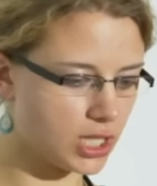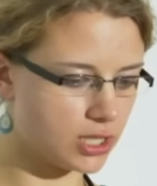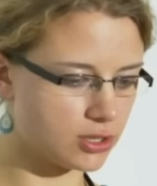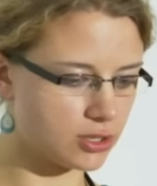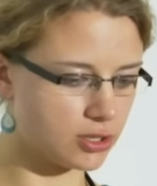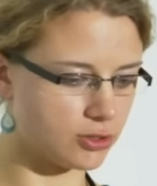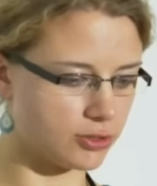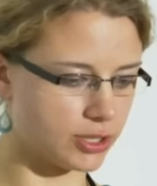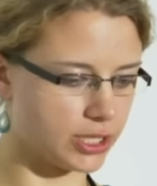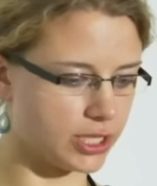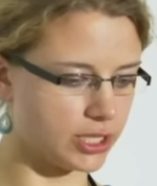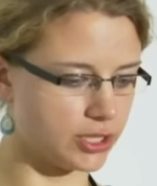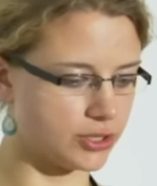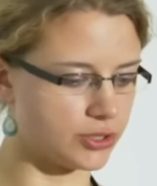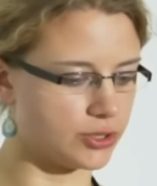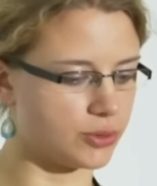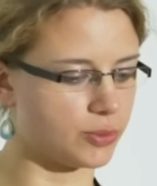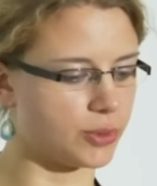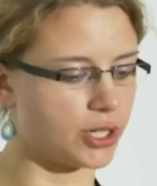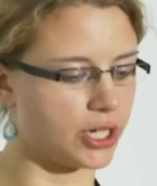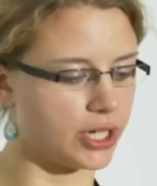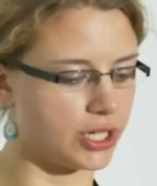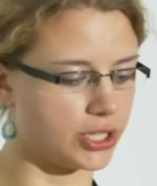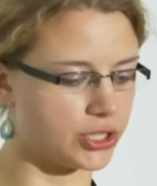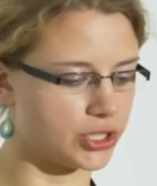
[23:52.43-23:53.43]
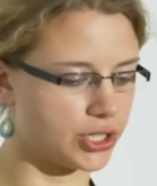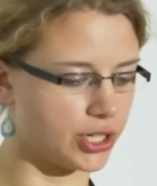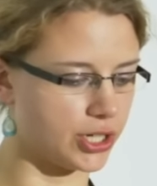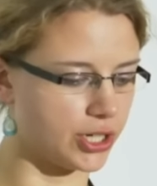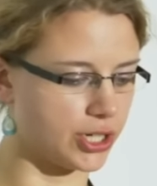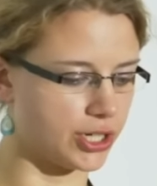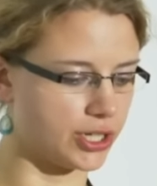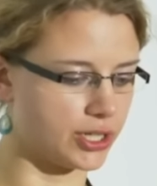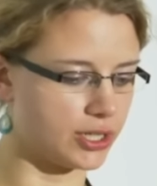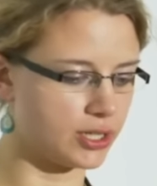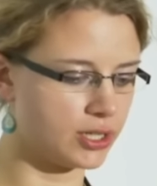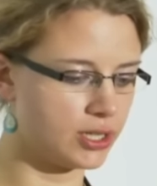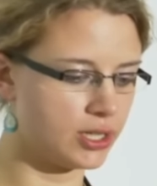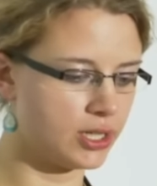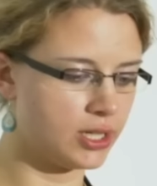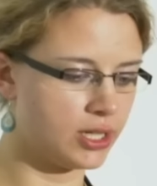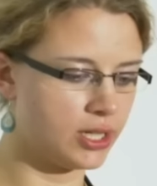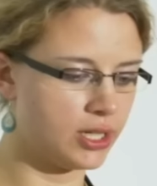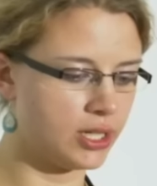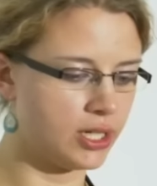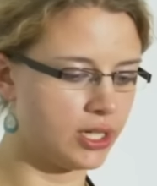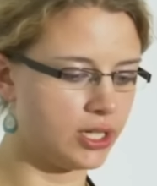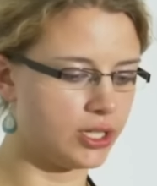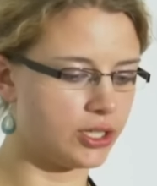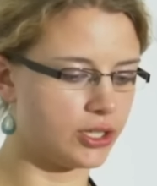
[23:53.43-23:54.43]
So here's the pie chart.
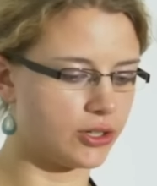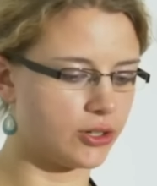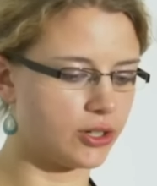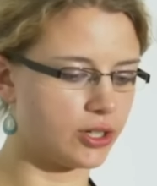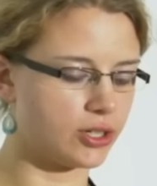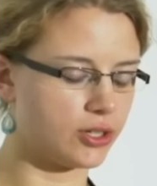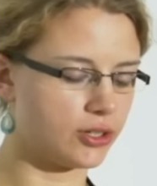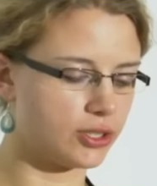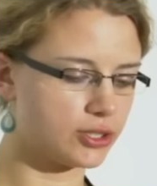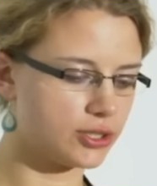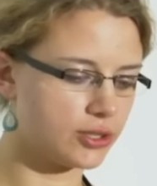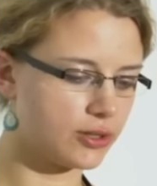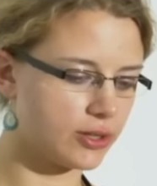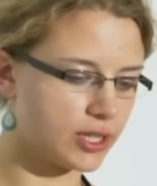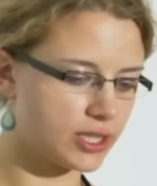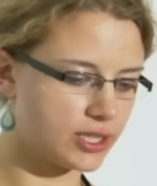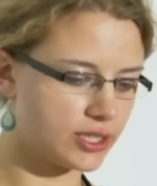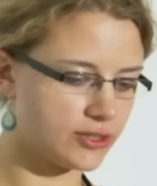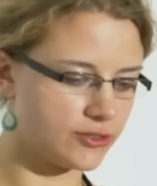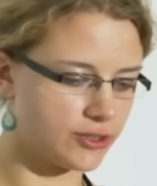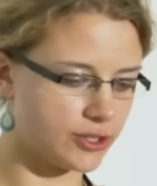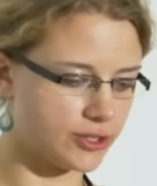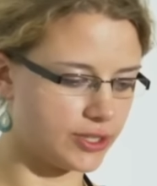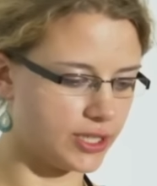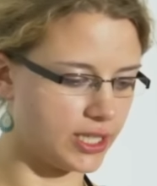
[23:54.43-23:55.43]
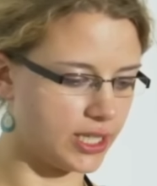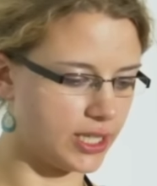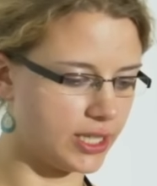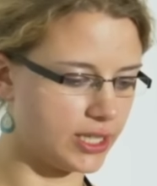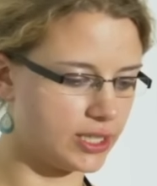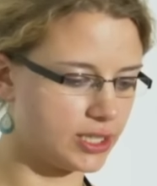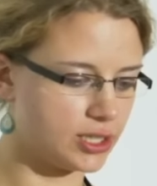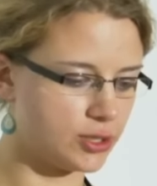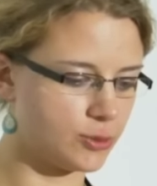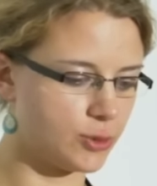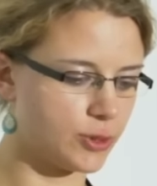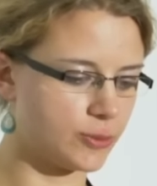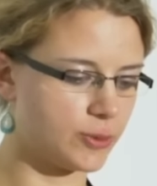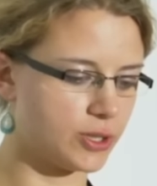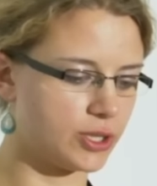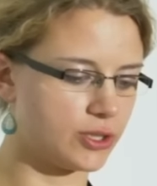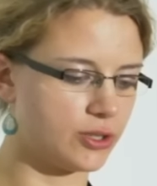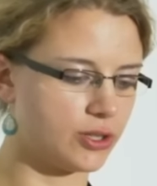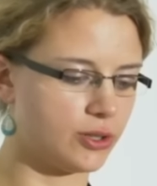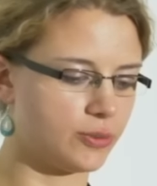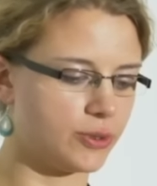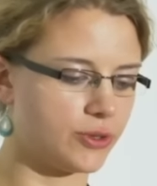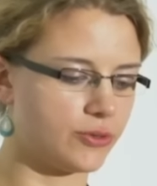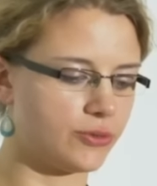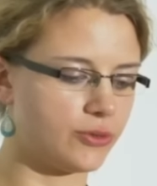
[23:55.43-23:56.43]
You can also, this is very nice, so what we
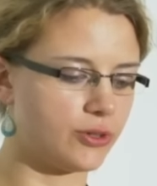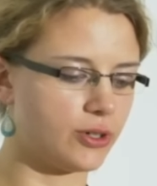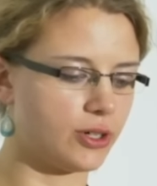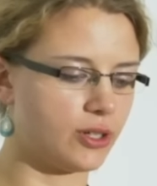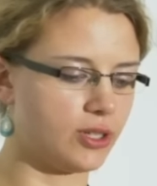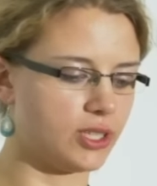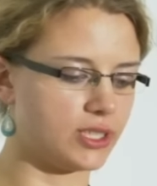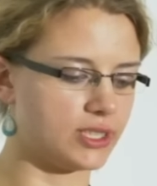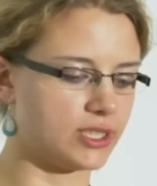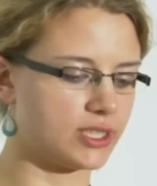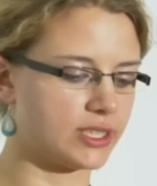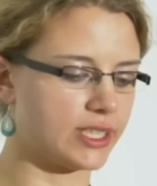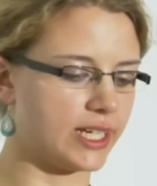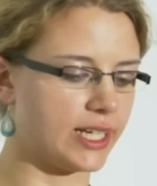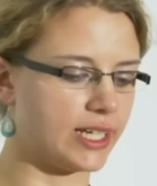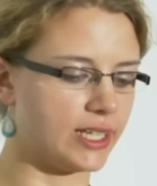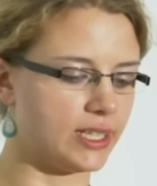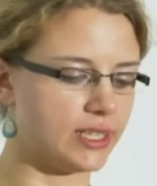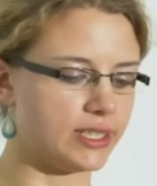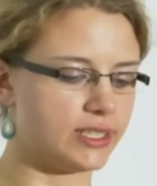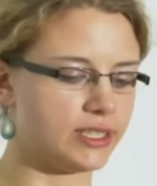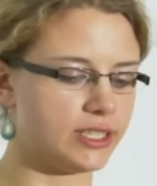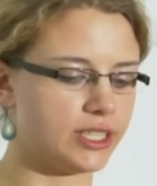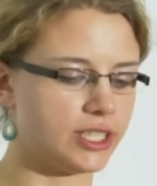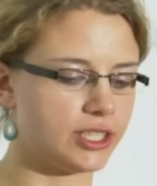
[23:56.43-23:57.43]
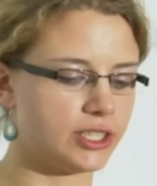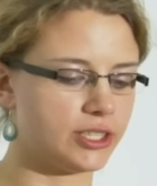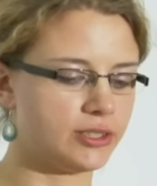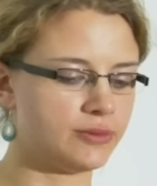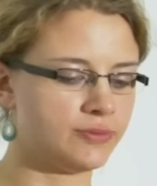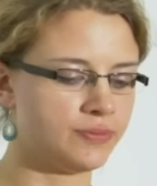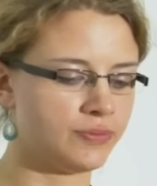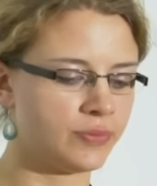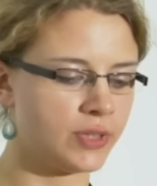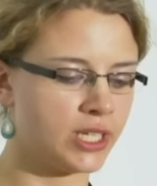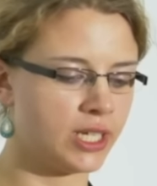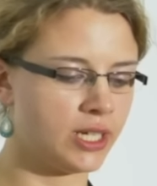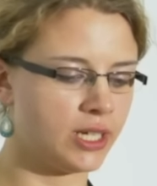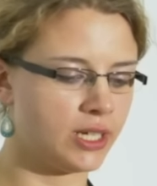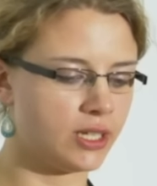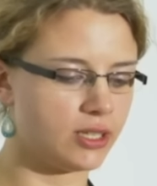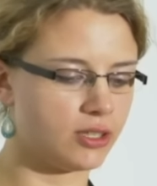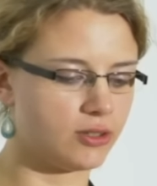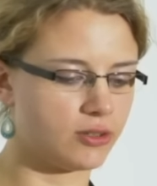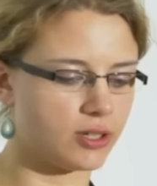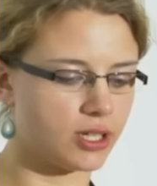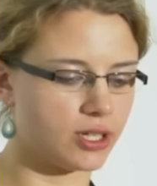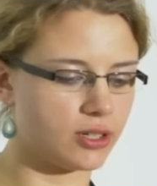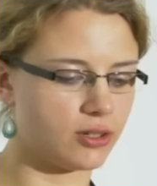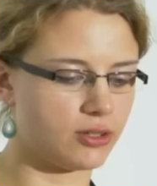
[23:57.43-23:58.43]
saw before, the scale linear.
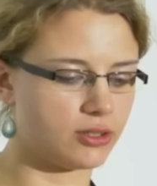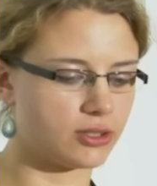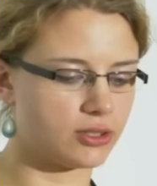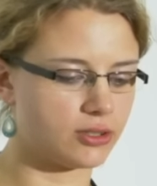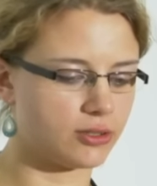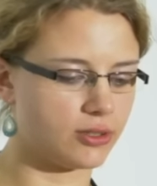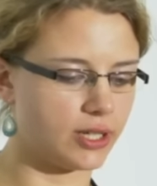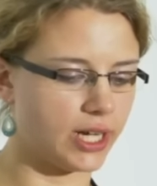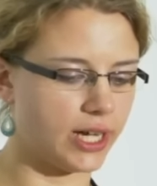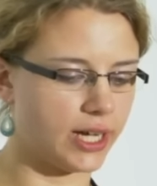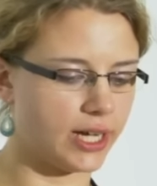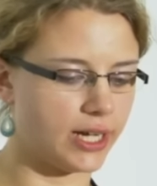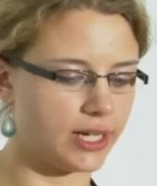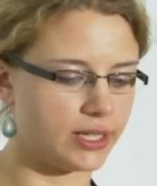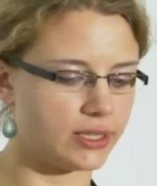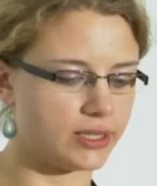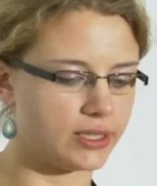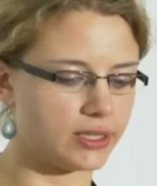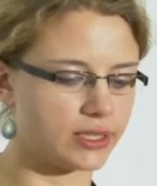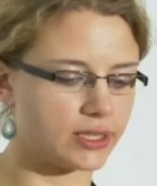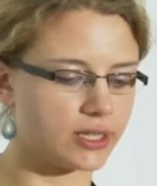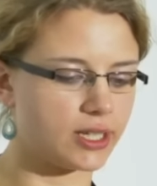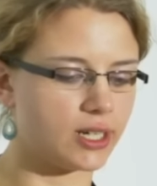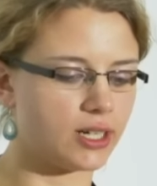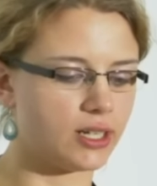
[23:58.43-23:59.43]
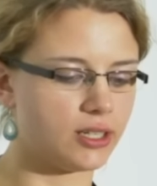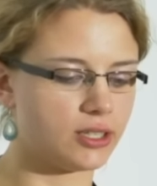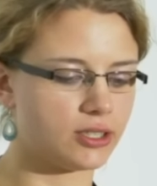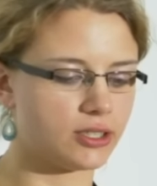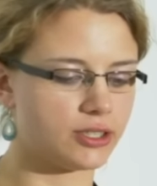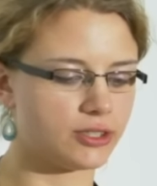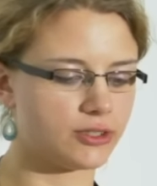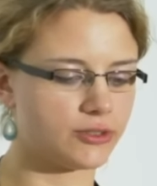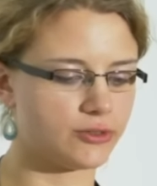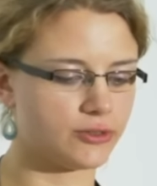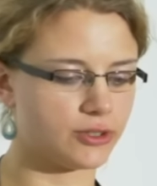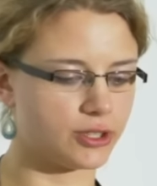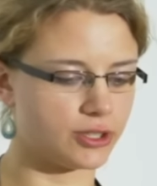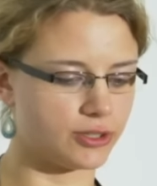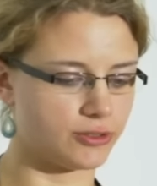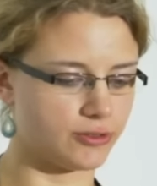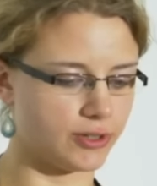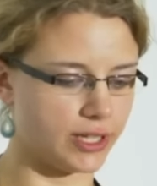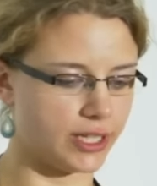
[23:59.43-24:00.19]
You can also hand in colors for the